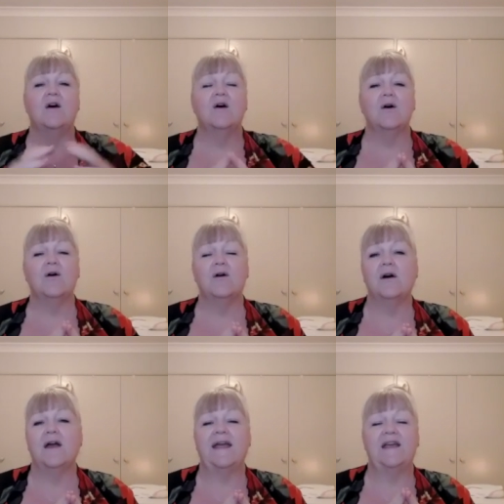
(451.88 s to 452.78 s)

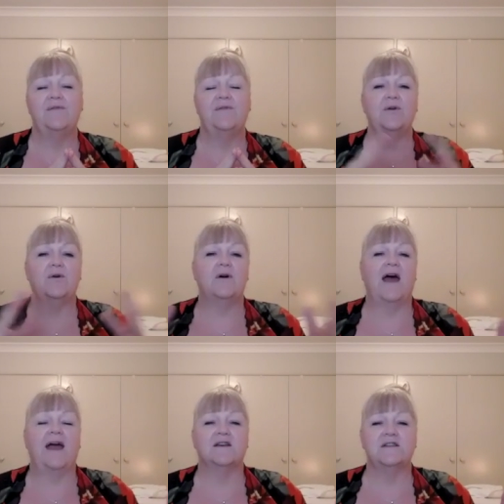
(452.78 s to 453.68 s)
Or if you're
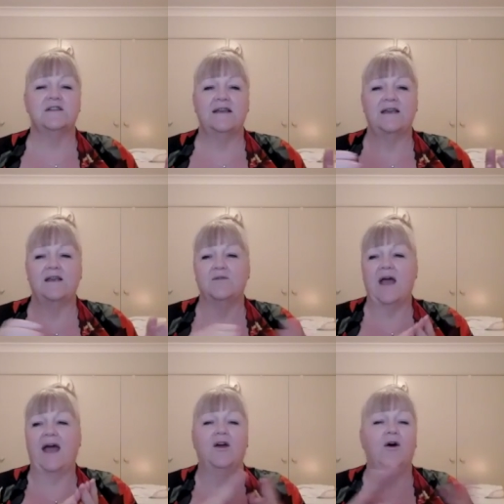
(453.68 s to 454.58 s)
actually
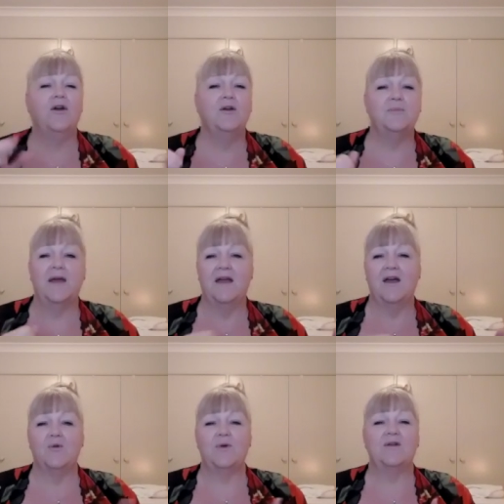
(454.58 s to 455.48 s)
at home
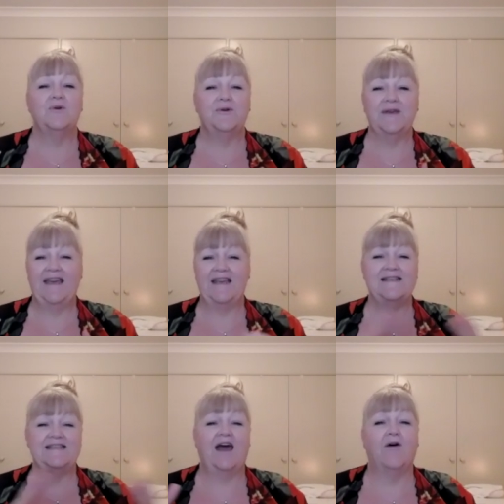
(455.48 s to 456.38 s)
with all your
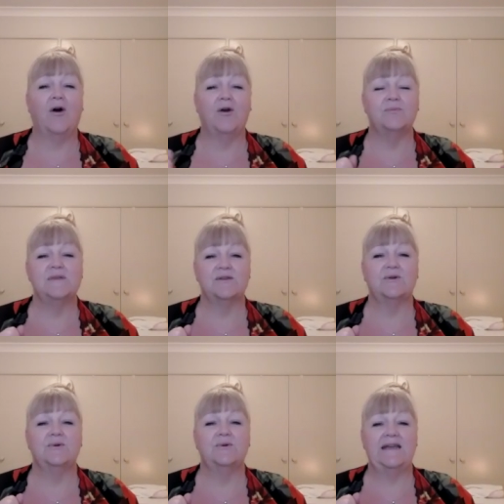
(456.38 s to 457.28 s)
kids now
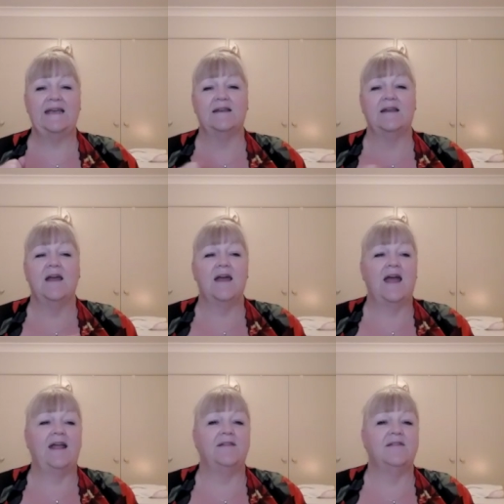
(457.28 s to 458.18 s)
homeschooling
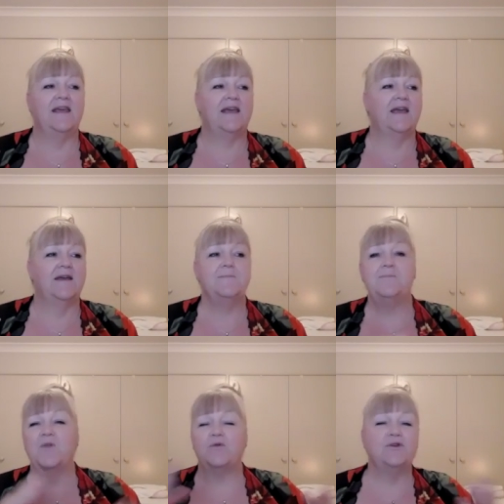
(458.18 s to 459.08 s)
and their
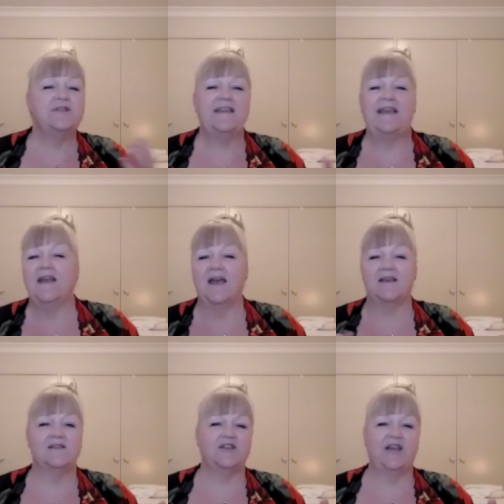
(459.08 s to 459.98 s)
routine
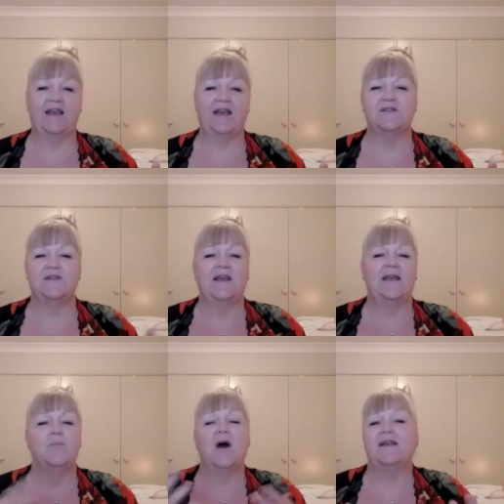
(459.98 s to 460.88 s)
has changed, so they
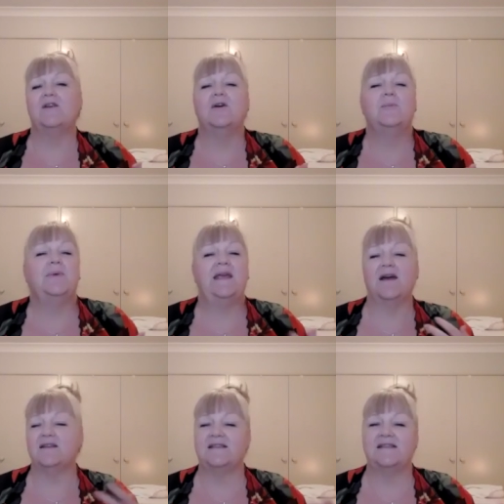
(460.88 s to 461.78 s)
might not be
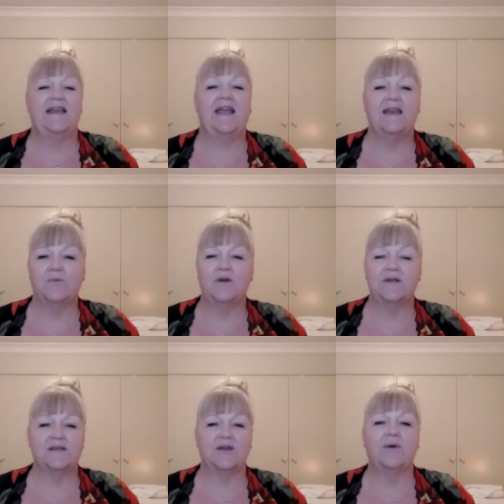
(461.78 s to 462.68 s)
understanding
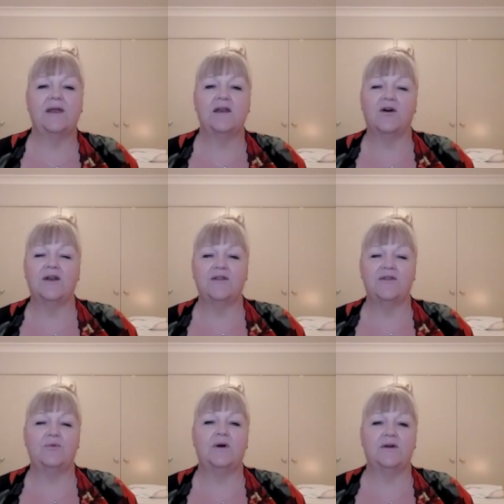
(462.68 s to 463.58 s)
what's going on in
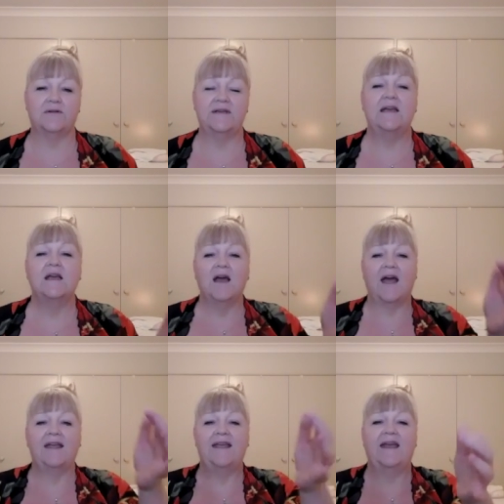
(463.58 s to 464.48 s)
the world.
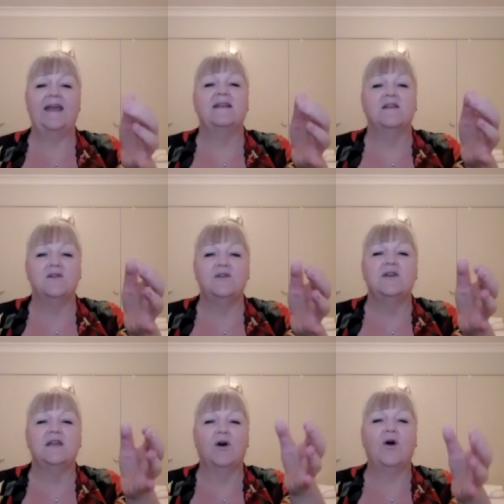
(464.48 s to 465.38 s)
Again, you
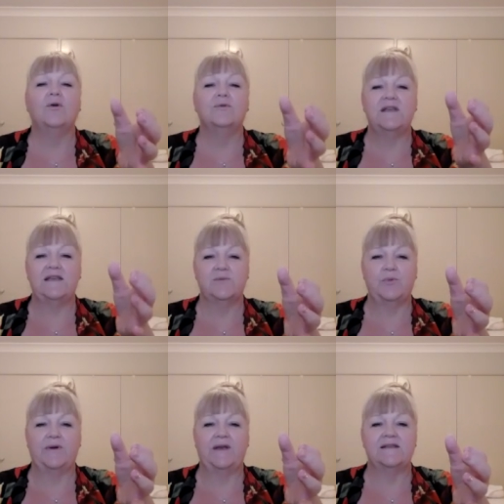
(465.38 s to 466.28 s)
can hold these
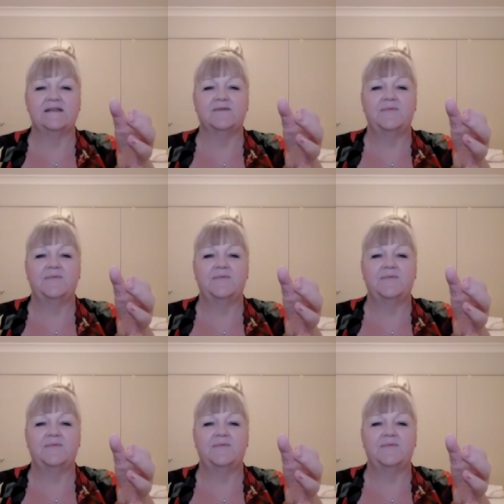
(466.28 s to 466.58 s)
points.